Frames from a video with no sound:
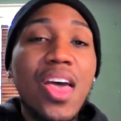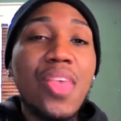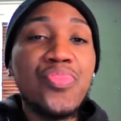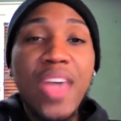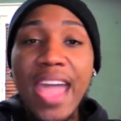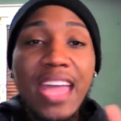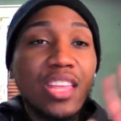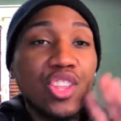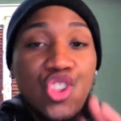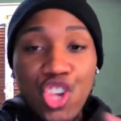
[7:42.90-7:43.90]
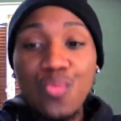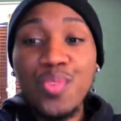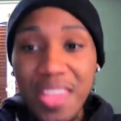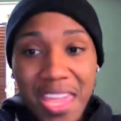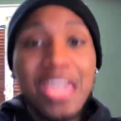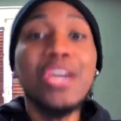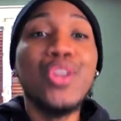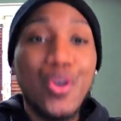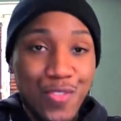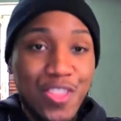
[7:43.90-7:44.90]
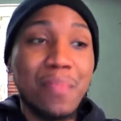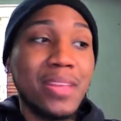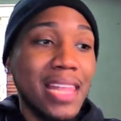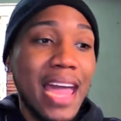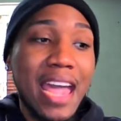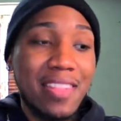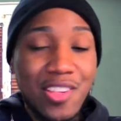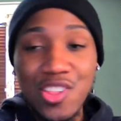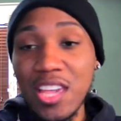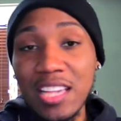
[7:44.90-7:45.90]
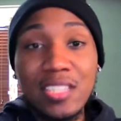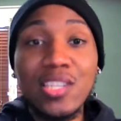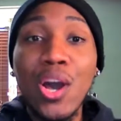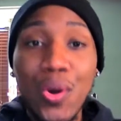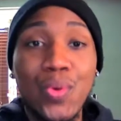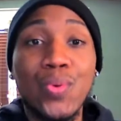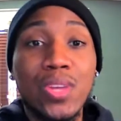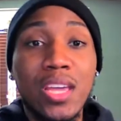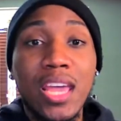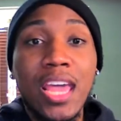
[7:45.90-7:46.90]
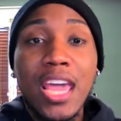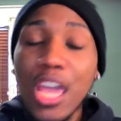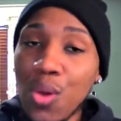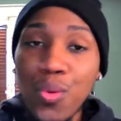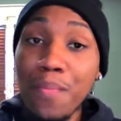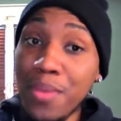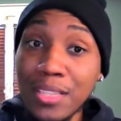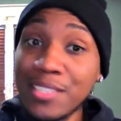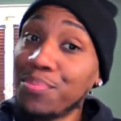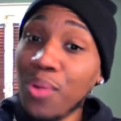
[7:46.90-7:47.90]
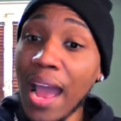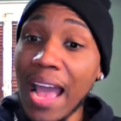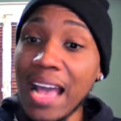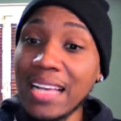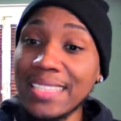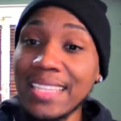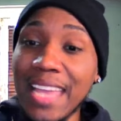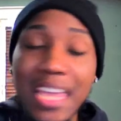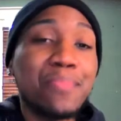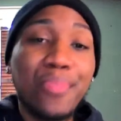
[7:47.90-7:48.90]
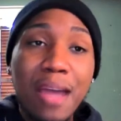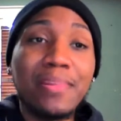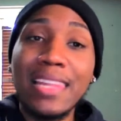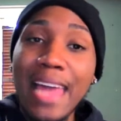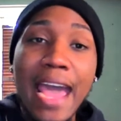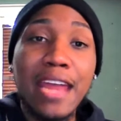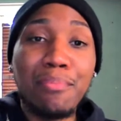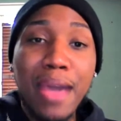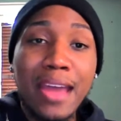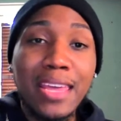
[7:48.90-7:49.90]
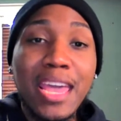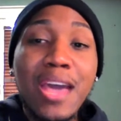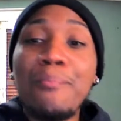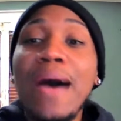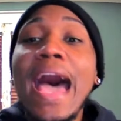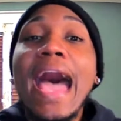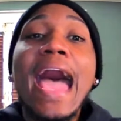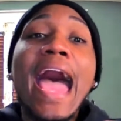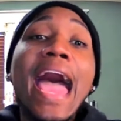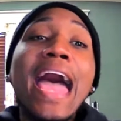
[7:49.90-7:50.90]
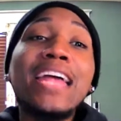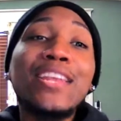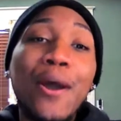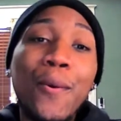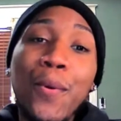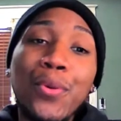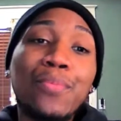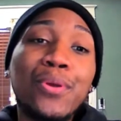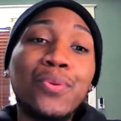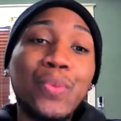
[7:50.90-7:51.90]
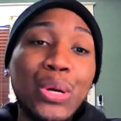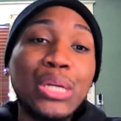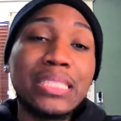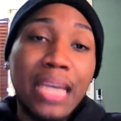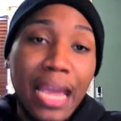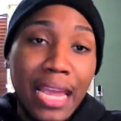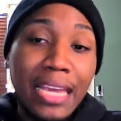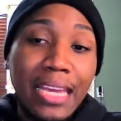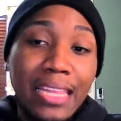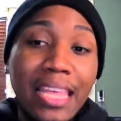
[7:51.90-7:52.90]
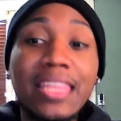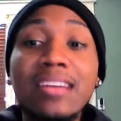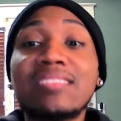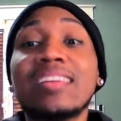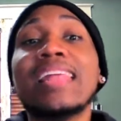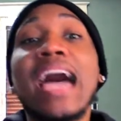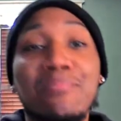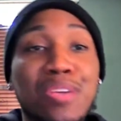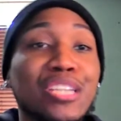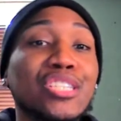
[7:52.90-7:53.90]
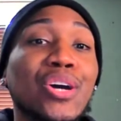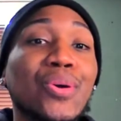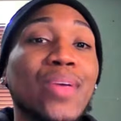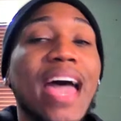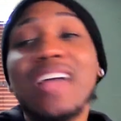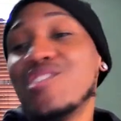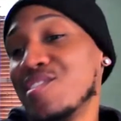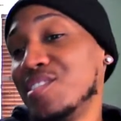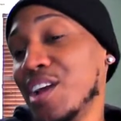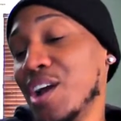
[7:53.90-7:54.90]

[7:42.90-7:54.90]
that G was in on some of the lies that she has told it wouldn't be a surprise that he probably lied about it. But I don't want to be the one to say that there's a lie being told. I just don't.